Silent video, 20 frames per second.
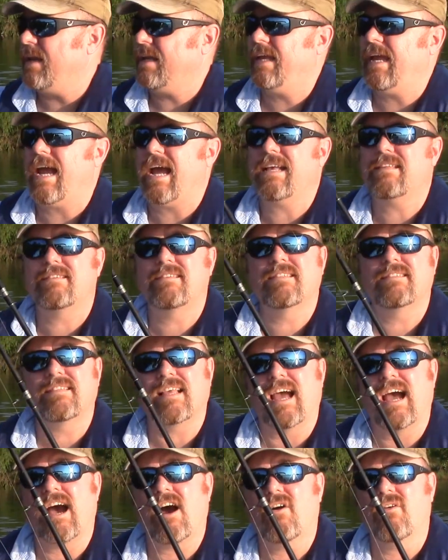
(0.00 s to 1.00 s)
to cast this
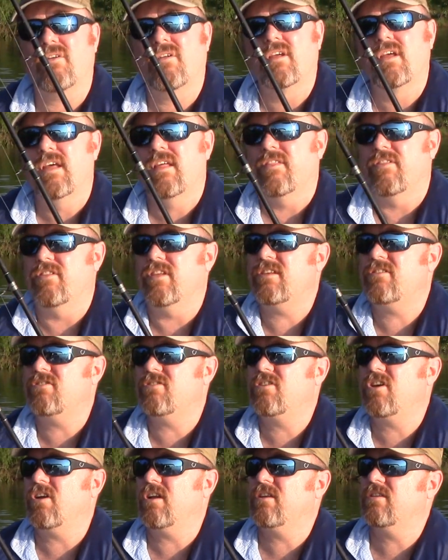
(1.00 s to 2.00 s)
out. This
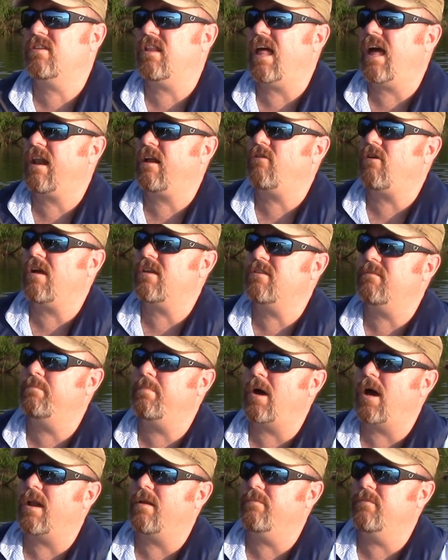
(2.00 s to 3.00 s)
is going to slide across the
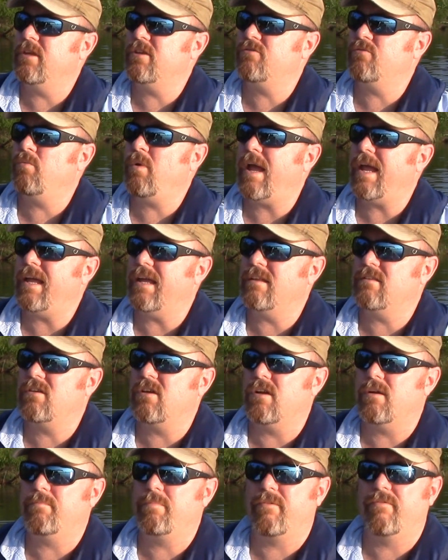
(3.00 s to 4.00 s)
bottom. This weight is
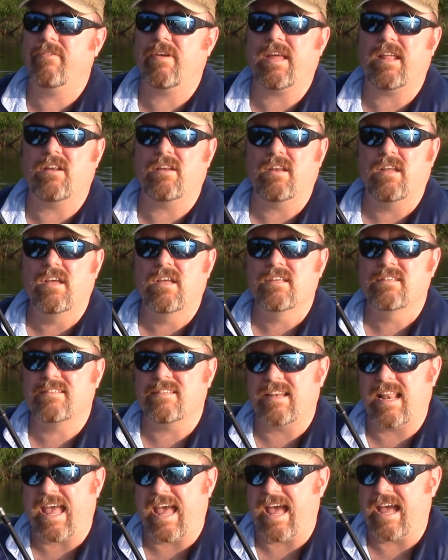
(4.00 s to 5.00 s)
going to prevent
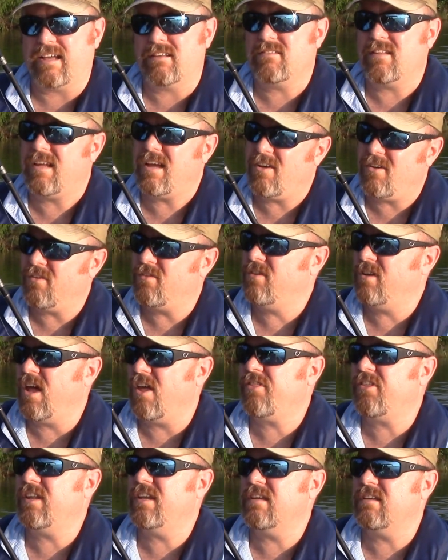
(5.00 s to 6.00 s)
snags. Now,
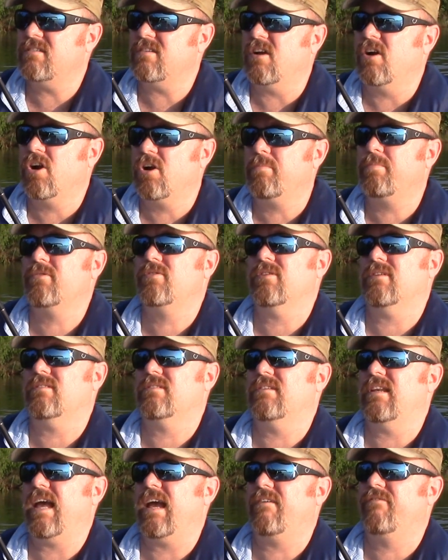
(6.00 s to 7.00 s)
nothing is 100%
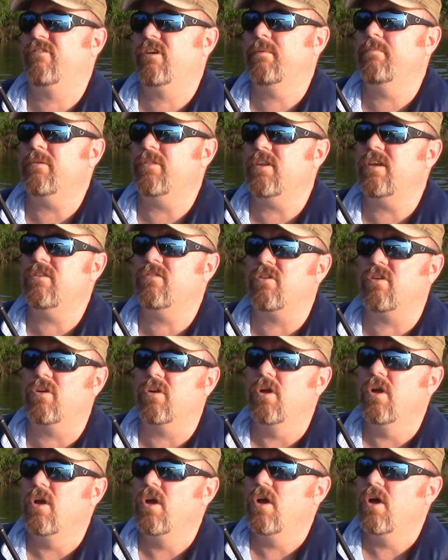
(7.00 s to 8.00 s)
snag free, but these
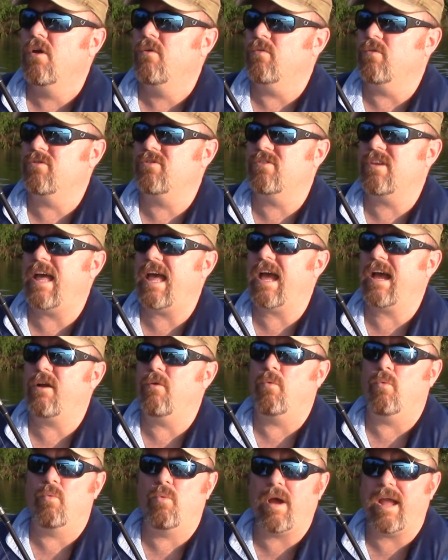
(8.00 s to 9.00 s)
will snag
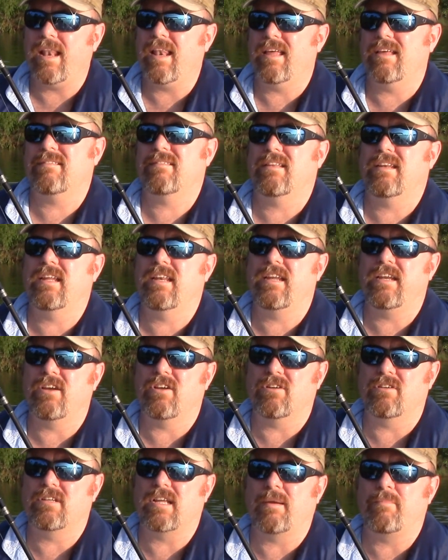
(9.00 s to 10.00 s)
way less than any
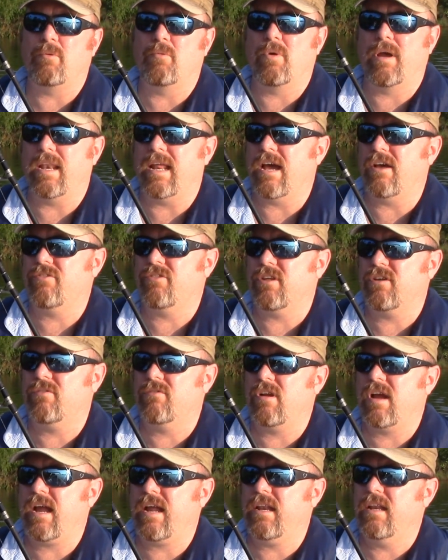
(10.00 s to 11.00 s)
other type of weight out there,
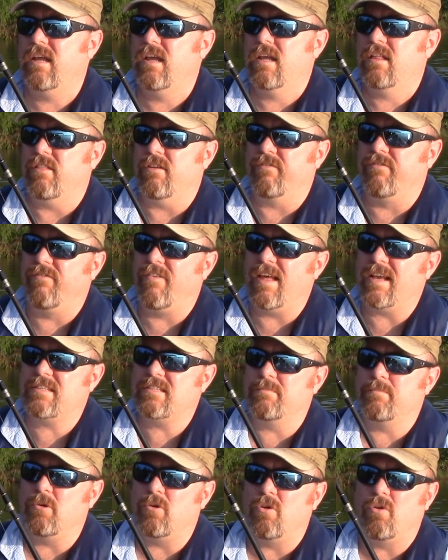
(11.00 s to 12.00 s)
right? They're
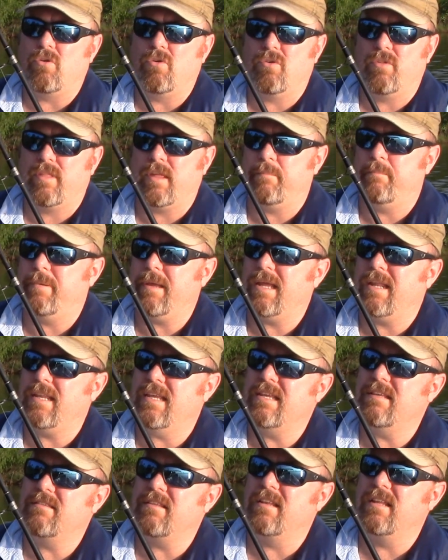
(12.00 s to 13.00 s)
flexible, they bend
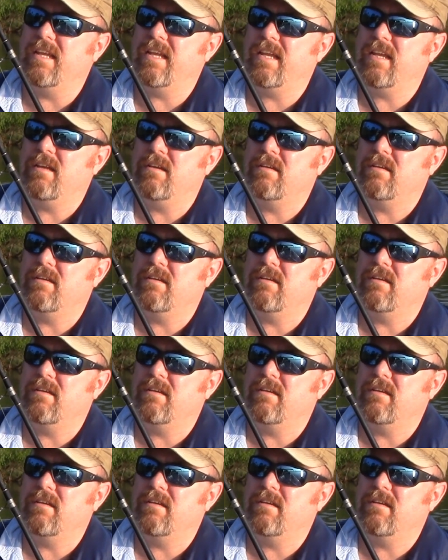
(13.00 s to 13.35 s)
easily,